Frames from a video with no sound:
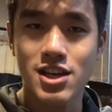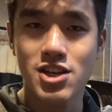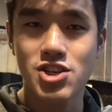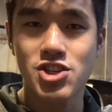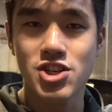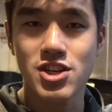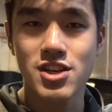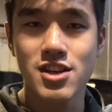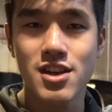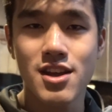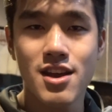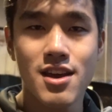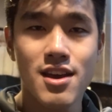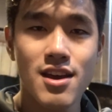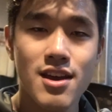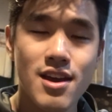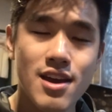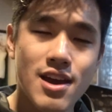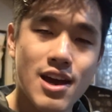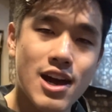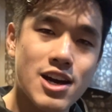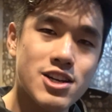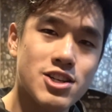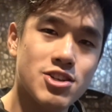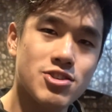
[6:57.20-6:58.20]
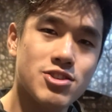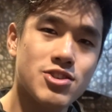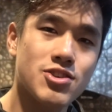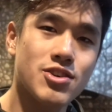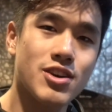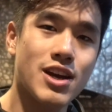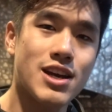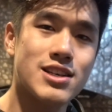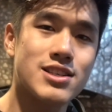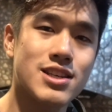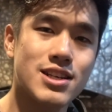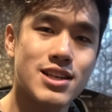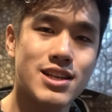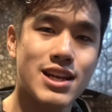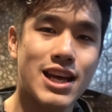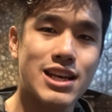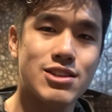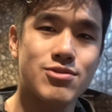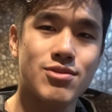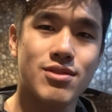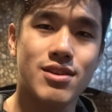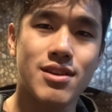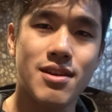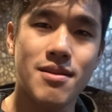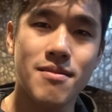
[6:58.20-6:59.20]
kitchen. I shall see you guys in the
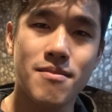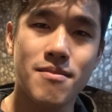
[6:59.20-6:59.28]
next one.